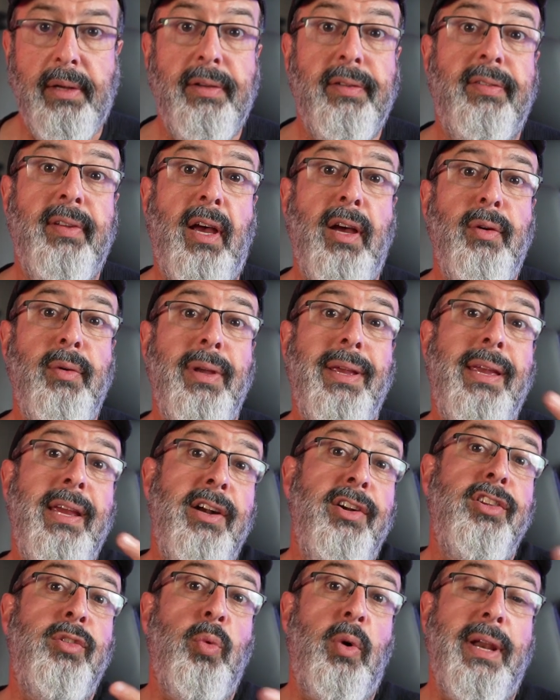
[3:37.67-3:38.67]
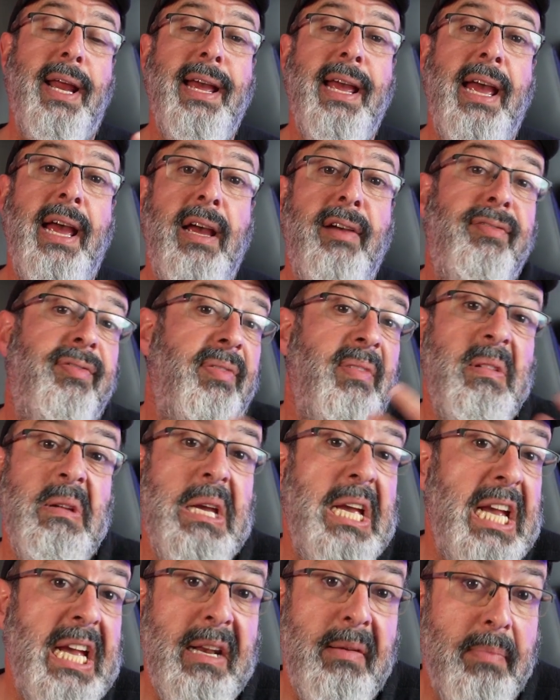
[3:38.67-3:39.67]
So here's what I have
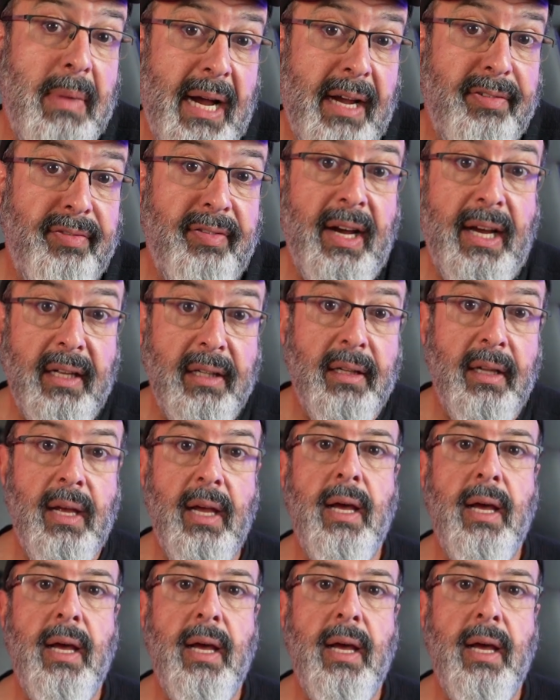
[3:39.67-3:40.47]
in my file.